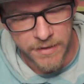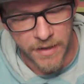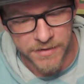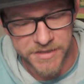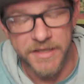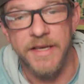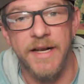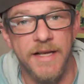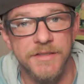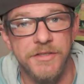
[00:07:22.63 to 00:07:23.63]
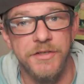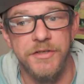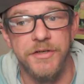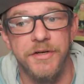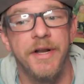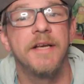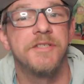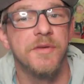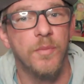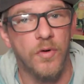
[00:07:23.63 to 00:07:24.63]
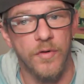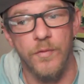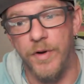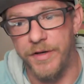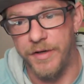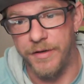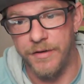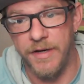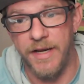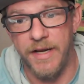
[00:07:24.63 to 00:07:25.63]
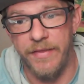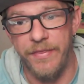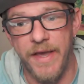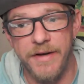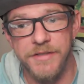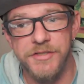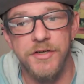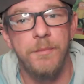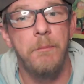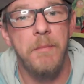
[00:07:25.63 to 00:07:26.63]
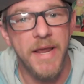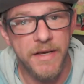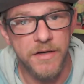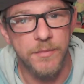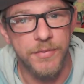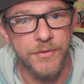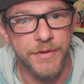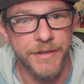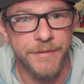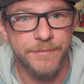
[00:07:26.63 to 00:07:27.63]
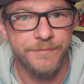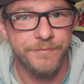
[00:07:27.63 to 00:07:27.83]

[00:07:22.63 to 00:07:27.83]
Now let's get on to your next important one here, and that is your makeup buoy.